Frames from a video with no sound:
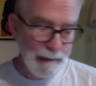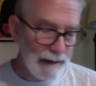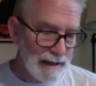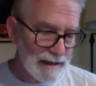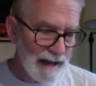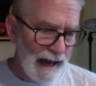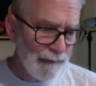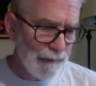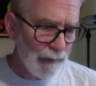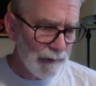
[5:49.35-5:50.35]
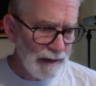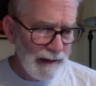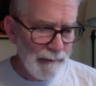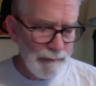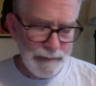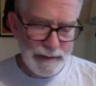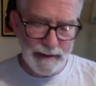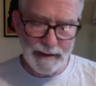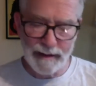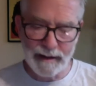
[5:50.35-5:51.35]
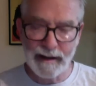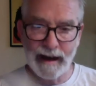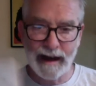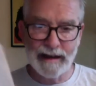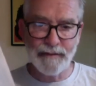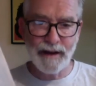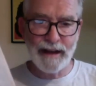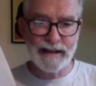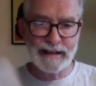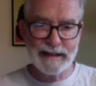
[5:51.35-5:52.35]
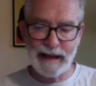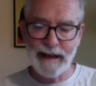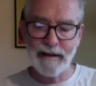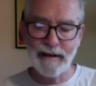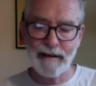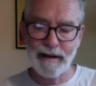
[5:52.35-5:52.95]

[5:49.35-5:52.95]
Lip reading: But inside, folded up, I did find this thing here.